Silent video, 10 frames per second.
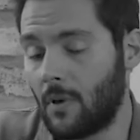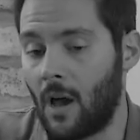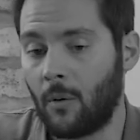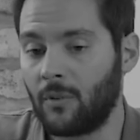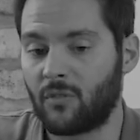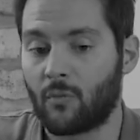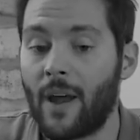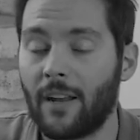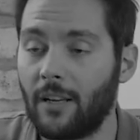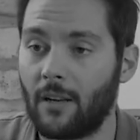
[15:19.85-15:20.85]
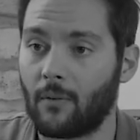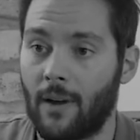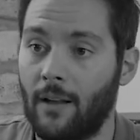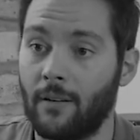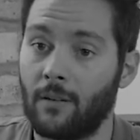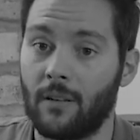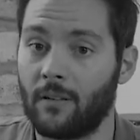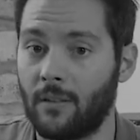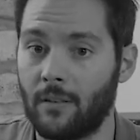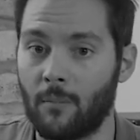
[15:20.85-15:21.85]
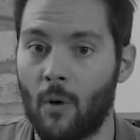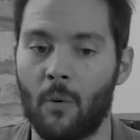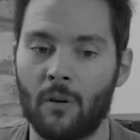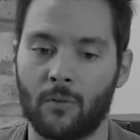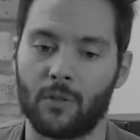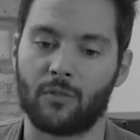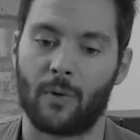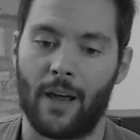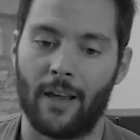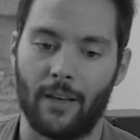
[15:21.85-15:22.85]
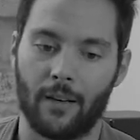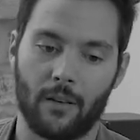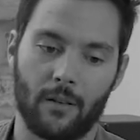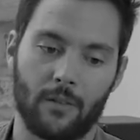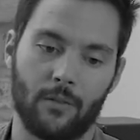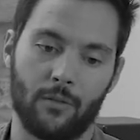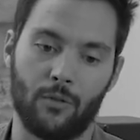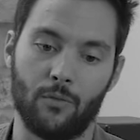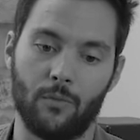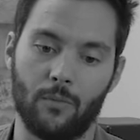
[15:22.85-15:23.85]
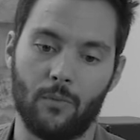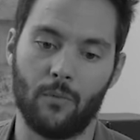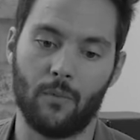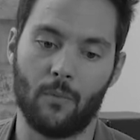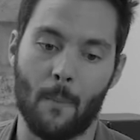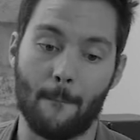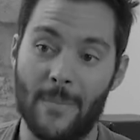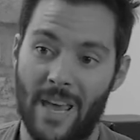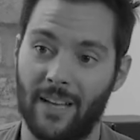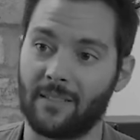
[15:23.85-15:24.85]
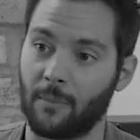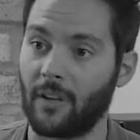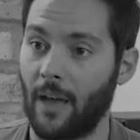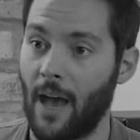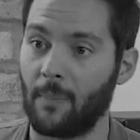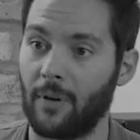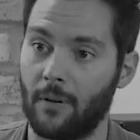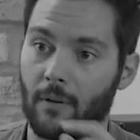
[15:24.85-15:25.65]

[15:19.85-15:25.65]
I was ready, you know, the moment was right to make something happen.